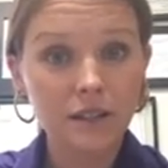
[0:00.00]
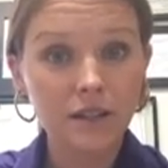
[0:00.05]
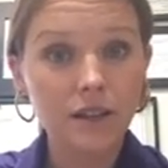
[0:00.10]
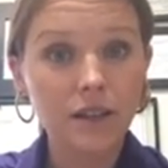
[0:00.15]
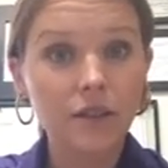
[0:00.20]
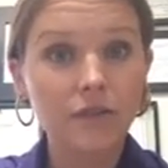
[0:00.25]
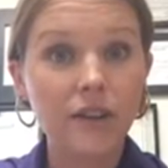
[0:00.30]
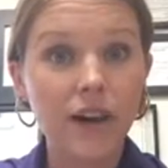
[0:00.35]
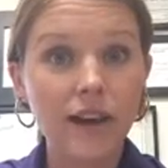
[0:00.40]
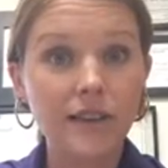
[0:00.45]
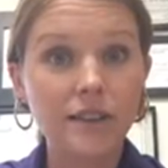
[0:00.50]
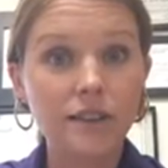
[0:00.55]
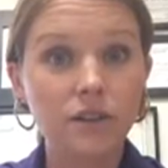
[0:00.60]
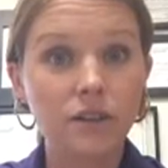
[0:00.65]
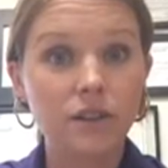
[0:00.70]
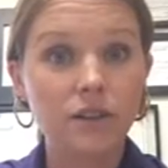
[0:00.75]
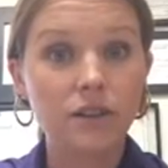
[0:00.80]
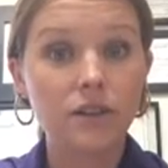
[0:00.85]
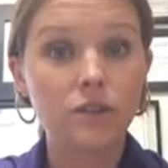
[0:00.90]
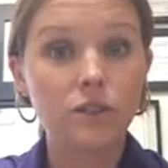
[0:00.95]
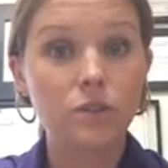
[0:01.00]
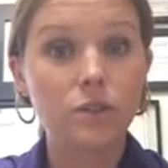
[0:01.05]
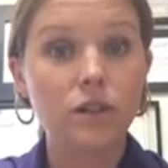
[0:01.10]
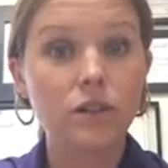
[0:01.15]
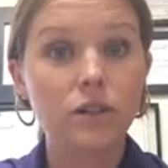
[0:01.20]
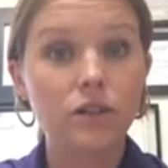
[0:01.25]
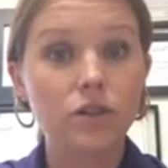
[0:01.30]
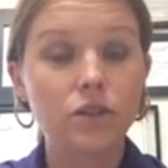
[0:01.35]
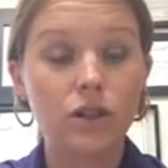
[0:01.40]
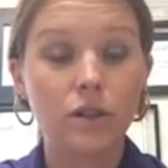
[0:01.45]
the advice nurse
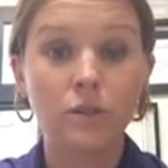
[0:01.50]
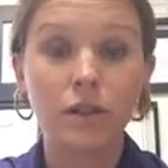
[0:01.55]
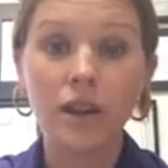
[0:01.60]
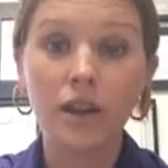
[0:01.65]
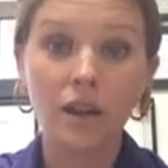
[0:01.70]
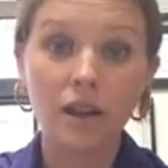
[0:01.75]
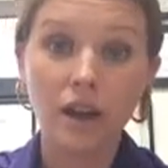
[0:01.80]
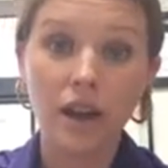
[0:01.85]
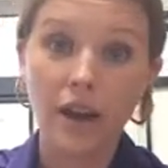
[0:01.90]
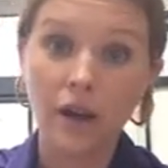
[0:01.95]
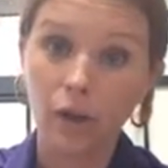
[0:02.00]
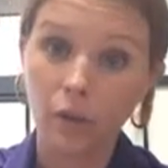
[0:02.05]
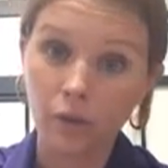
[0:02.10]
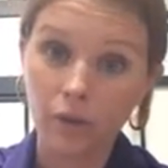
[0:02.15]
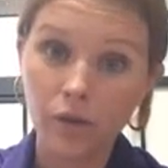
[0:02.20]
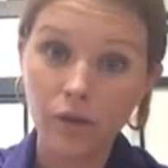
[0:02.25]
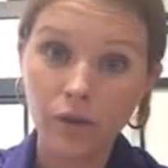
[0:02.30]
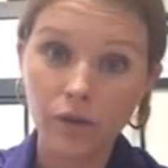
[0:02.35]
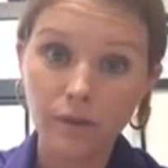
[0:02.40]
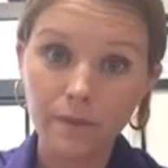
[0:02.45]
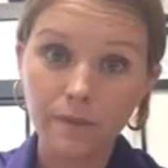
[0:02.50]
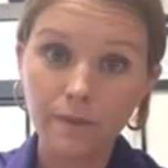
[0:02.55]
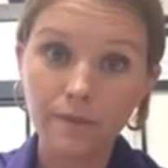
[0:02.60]
was extremely unhelpful,